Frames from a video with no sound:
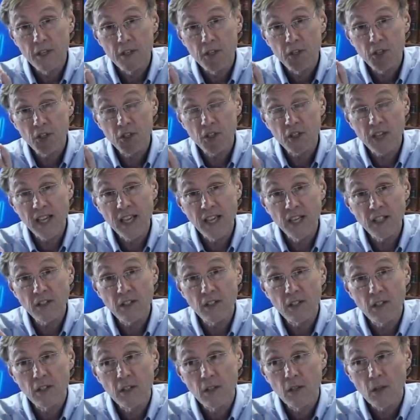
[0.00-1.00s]
state,
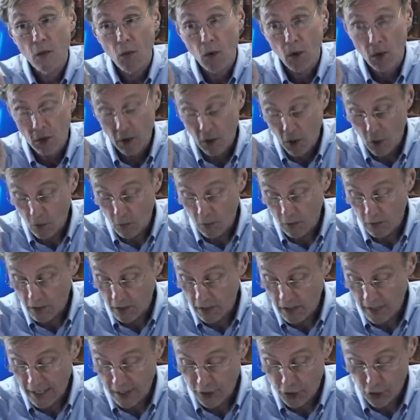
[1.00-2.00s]
or local
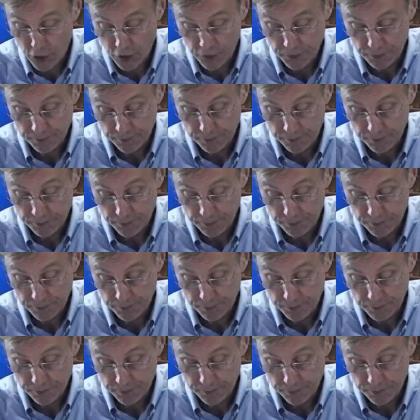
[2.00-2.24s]
election.